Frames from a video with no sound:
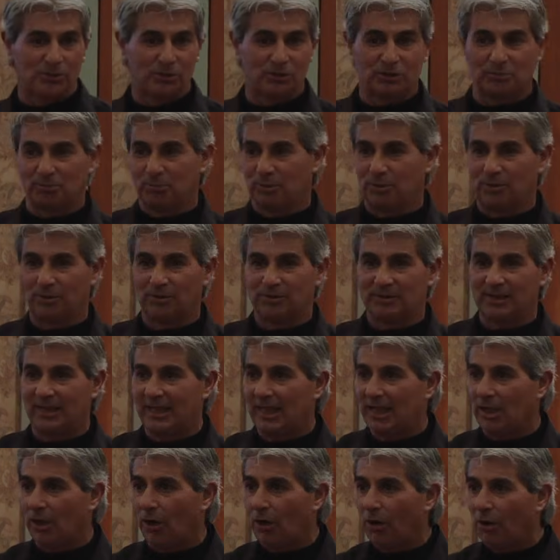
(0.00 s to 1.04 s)
with this bull. See,
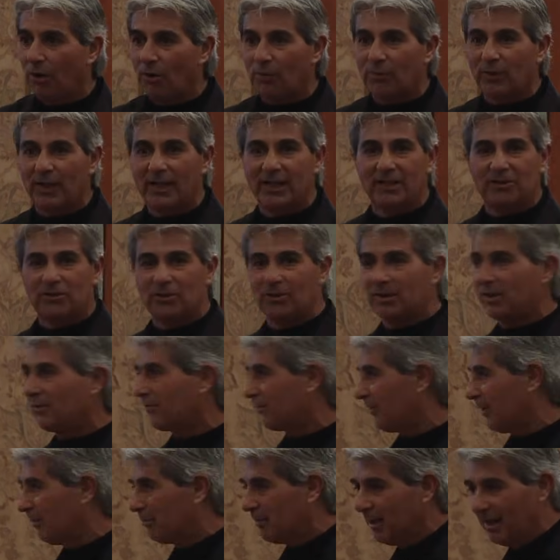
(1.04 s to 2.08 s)
he already took it
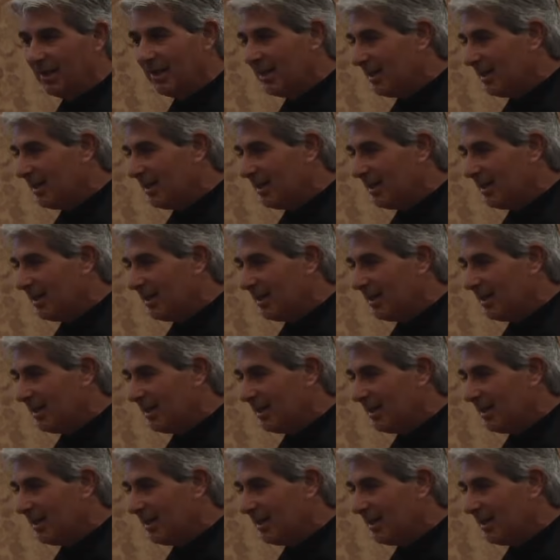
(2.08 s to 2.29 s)
from